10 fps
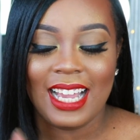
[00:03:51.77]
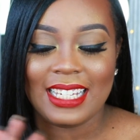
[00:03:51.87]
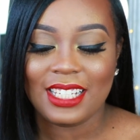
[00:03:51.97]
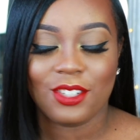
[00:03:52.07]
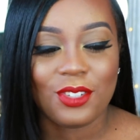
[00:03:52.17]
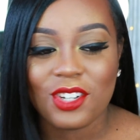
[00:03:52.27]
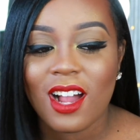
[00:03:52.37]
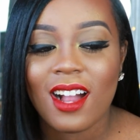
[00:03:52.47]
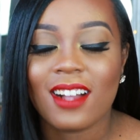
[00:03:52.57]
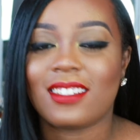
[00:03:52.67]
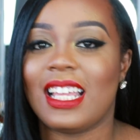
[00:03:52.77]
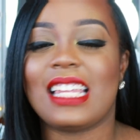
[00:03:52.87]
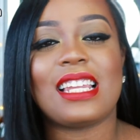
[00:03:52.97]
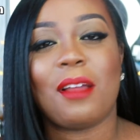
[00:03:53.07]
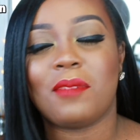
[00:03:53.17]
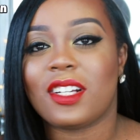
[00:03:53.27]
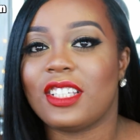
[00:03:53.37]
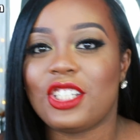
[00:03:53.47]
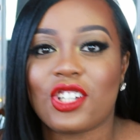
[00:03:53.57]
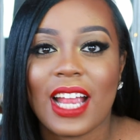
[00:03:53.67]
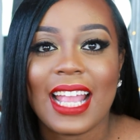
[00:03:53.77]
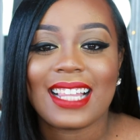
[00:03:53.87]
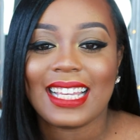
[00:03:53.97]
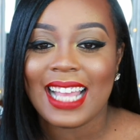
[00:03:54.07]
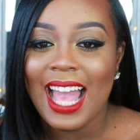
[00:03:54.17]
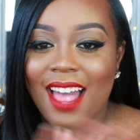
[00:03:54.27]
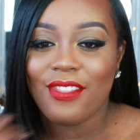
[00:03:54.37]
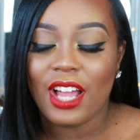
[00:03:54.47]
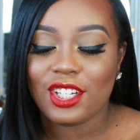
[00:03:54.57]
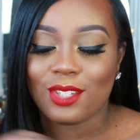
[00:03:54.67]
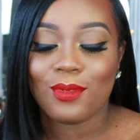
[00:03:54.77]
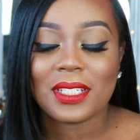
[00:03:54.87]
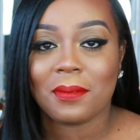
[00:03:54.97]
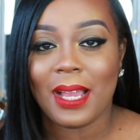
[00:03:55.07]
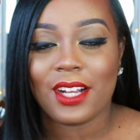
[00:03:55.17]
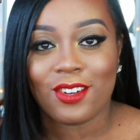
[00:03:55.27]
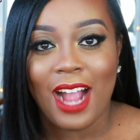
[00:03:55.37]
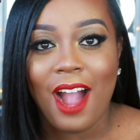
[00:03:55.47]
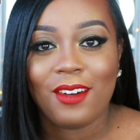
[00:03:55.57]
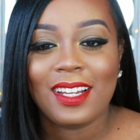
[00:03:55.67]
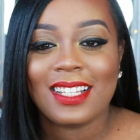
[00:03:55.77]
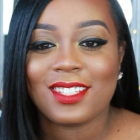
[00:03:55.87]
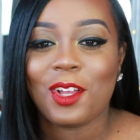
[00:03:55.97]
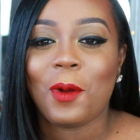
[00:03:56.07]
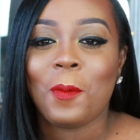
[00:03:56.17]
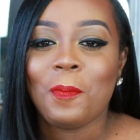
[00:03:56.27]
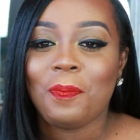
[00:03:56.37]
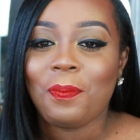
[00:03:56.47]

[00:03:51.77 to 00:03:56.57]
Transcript: didn't do drugs, I barely drank, like, that just wasn't my crowd, and so